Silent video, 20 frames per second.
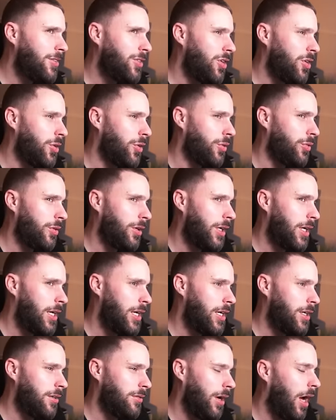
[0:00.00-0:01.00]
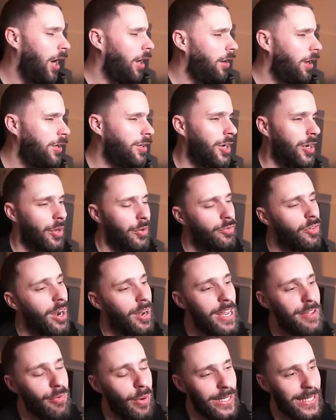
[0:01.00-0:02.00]
do. Uh, I, I don't know.
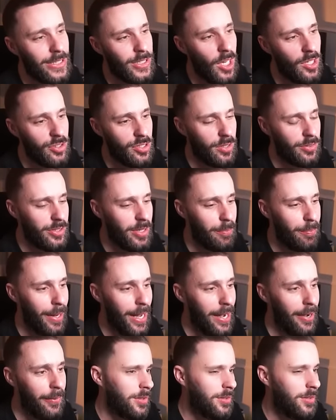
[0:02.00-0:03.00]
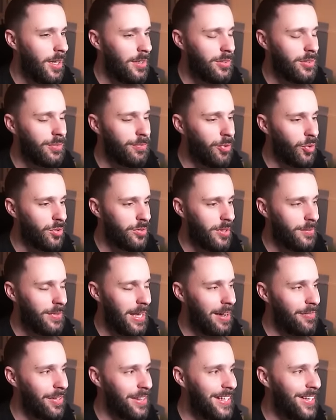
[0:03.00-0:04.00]
But either way, they're charging up Chien-Pao. It's nice to force them
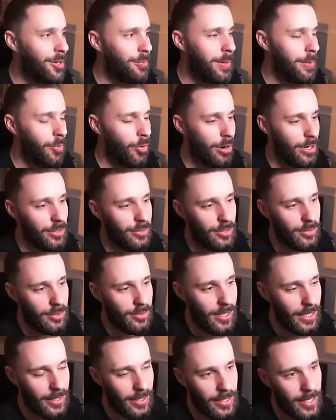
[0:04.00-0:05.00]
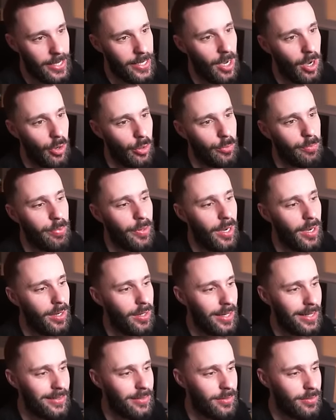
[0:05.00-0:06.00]
to have a little bit more energy to take the KO,
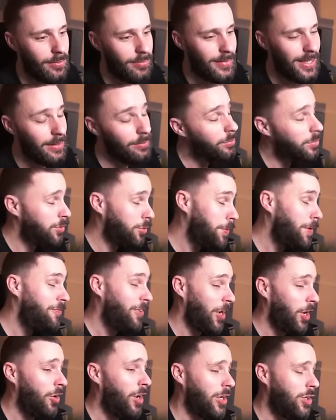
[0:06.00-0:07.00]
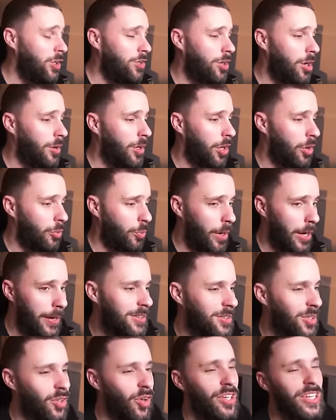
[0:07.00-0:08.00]
but I yeah, but to be fair, that could go a long way.
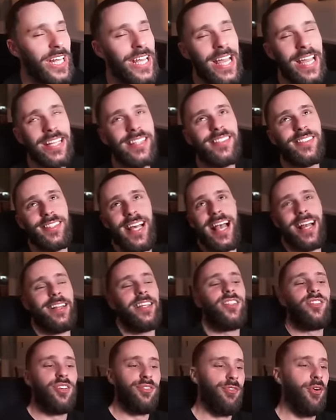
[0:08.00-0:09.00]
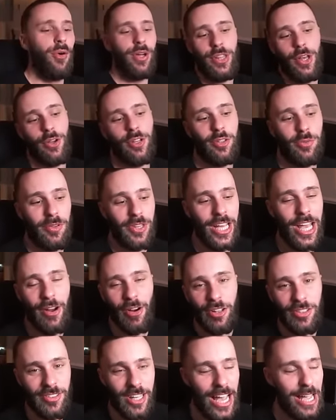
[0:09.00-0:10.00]
It's annoying they hit exactly 240, though, because with the
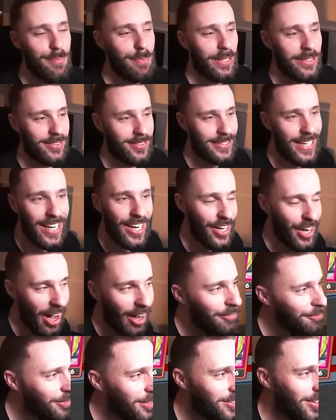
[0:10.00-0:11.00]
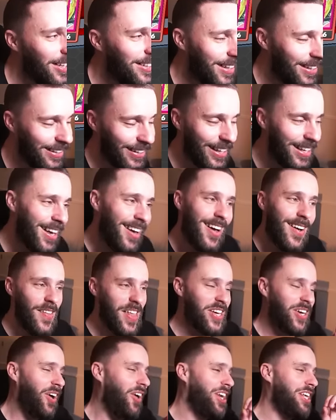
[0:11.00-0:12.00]
hero's cape, it's still enough. It's like they, they,
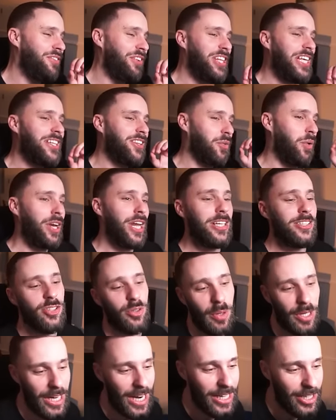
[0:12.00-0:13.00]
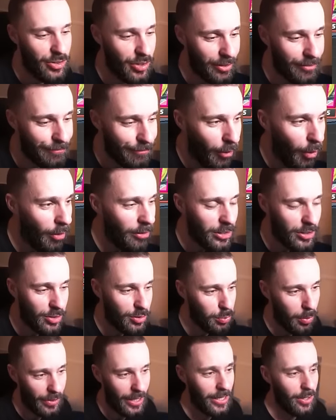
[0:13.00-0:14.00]
they can't even need the one extra one energy. Four is
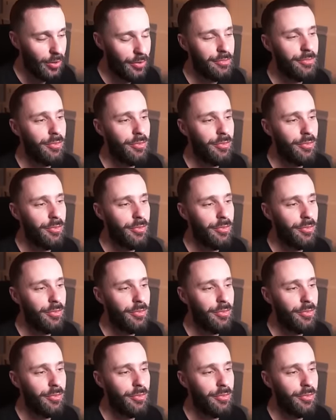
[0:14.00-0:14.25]
just what they look